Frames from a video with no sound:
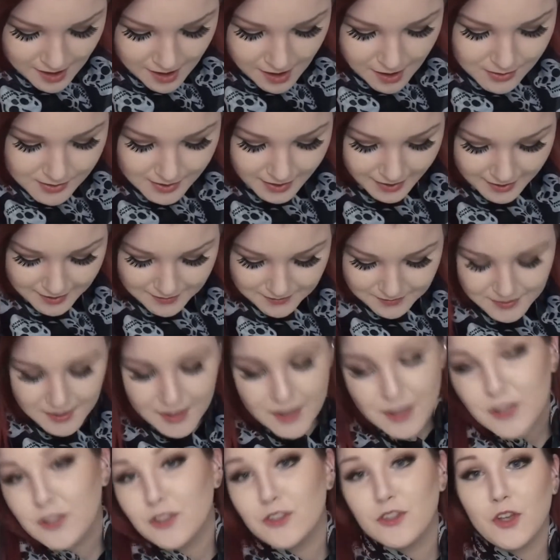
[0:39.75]
Okay,
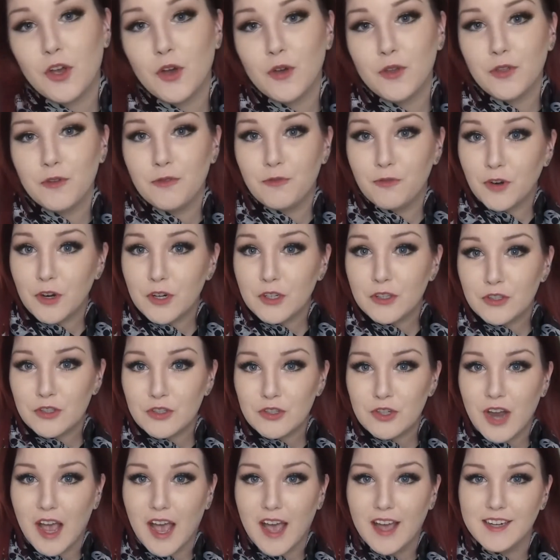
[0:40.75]
so the first
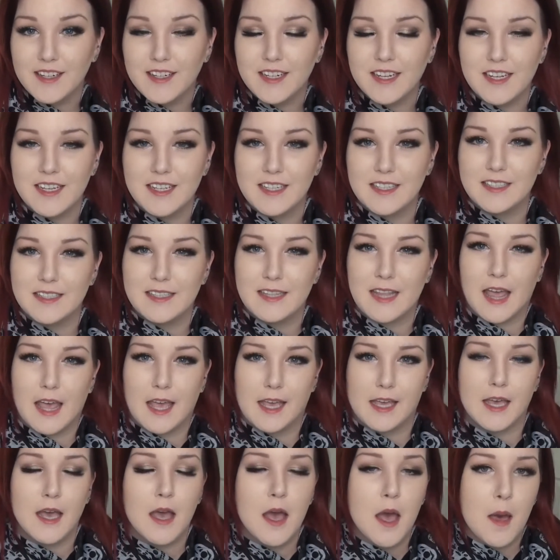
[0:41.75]
trend is
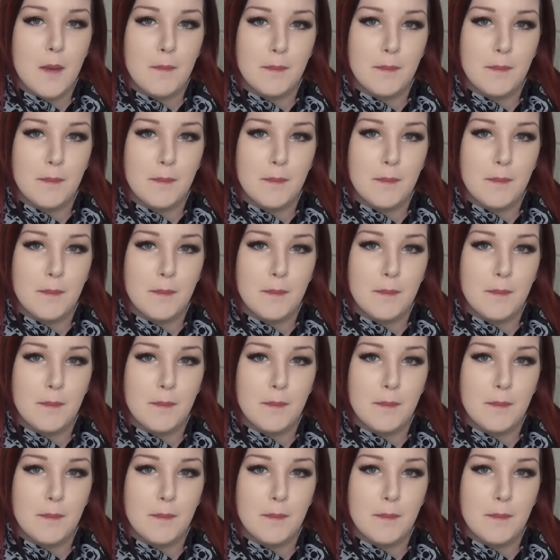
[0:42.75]
like